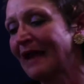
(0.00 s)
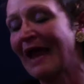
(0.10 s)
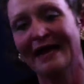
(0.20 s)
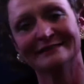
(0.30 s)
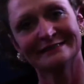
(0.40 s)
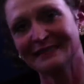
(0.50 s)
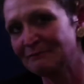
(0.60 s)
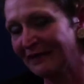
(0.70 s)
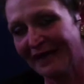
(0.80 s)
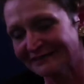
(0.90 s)
And
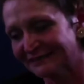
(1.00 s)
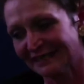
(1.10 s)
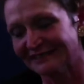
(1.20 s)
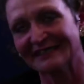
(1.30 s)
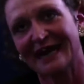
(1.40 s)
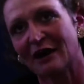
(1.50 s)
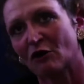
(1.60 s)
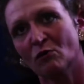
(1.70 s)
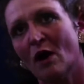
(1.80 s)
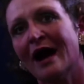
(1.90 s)
CPS doesn't
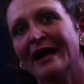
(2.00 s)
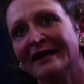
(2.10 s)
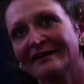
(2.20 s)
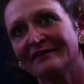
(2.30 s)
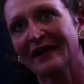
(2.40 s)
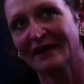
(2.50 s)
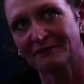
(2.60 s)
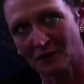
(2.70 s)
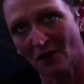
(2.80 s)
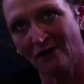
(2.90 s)
care why they
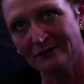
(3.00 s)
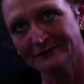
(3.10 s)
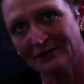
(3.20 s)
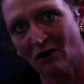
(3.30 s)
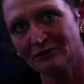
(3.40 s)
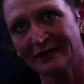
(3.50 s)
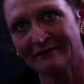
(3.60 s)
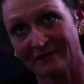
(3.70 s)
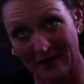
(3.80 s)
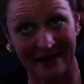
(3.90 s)
get the calls,
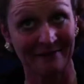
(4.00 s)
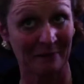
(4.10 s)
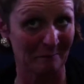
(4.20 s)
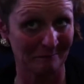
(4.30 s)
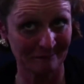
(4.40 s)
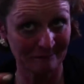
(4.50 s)
only that they get them.